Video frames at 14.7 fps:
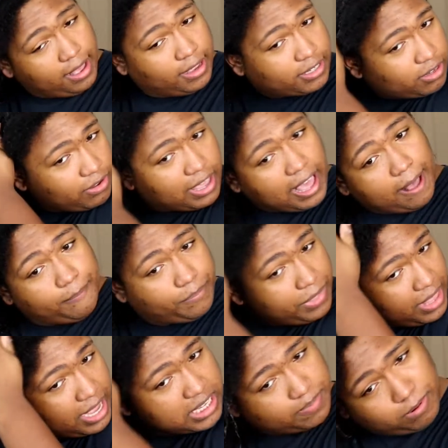So yeah,
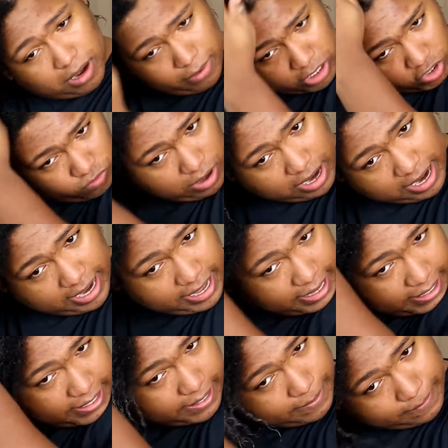that's pretty much what it
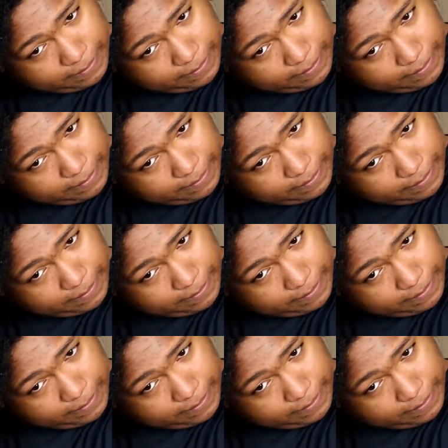is.